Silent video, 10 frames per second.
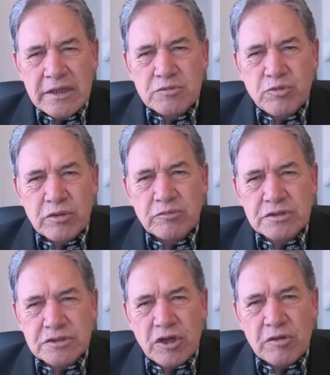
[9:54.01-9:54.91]
His work
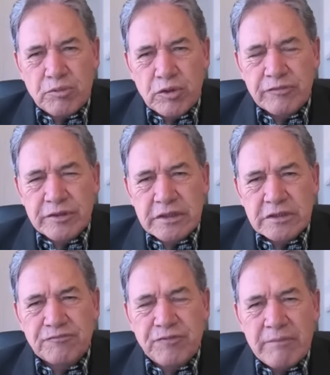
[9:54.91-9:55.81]
was so perfect,
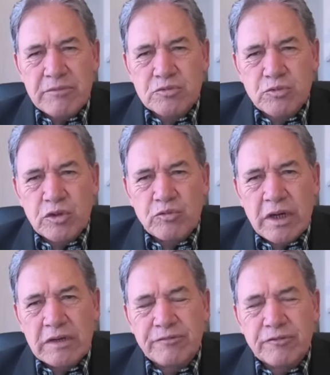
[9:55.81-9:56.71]
he's famous
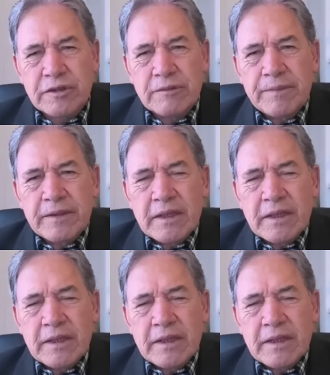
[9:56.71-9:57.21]
worldwide for it.